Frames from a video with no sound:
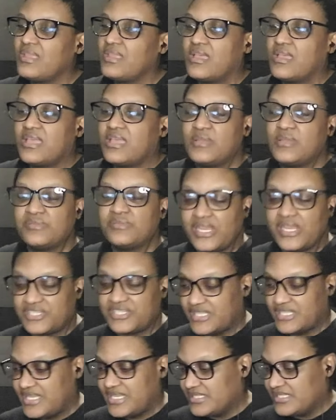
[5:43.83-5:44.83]
He was
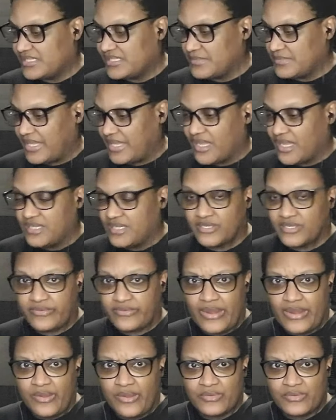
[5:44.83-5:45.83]
actually in some like
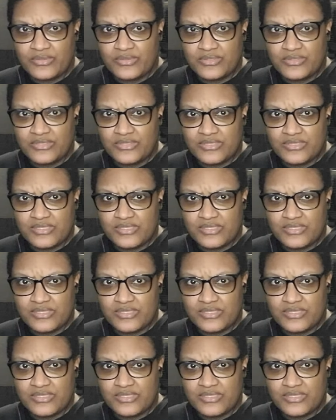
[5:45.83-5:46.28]
underground